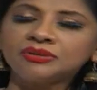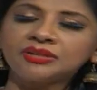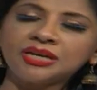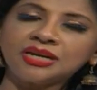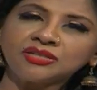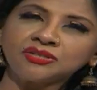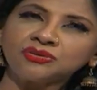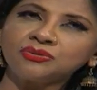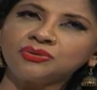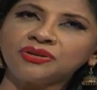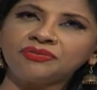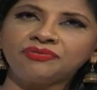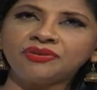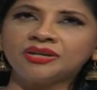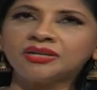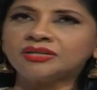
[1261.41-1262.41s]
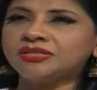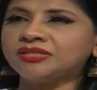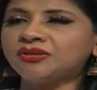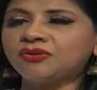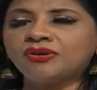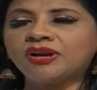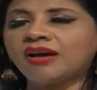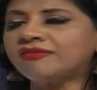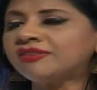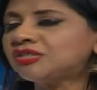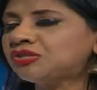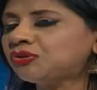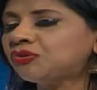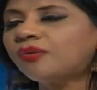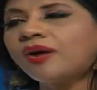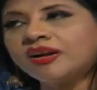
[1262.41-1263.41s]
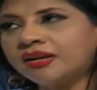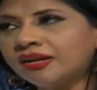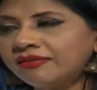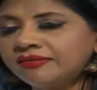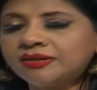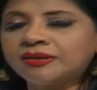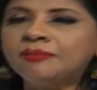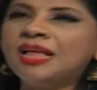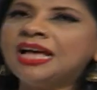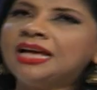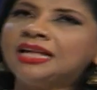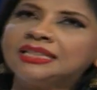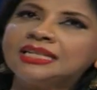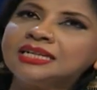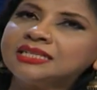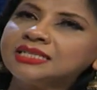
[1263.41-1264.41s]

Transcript: there's no efficacy or novelty or whatever. There's